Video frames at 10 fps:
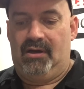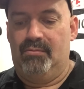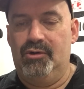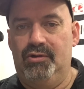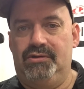a
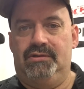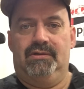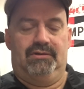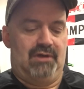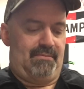moose
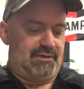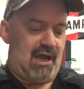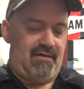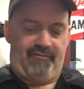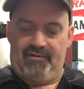jumps
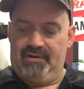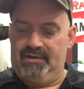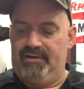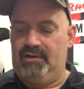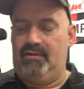out in front of
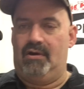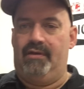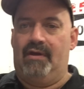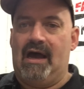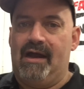you
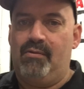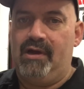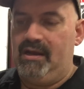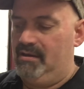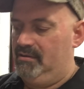on the
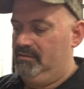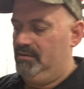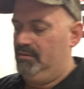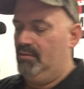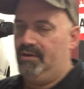highway,
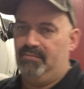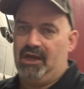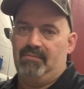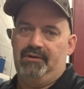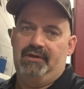you want to be
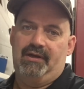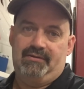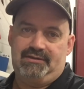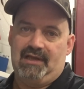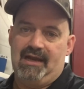able
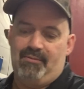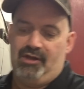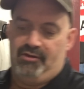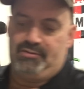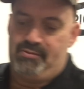to slam
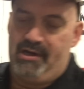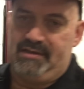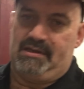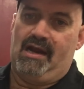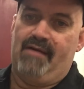on those
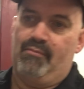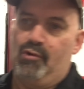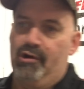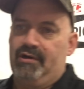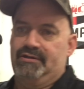brakes and have them
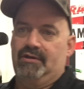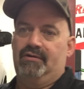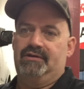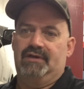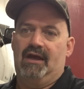work as they're
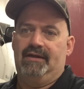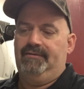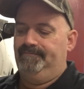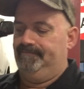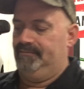designed.
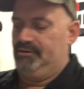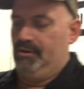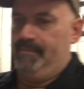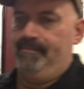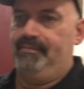So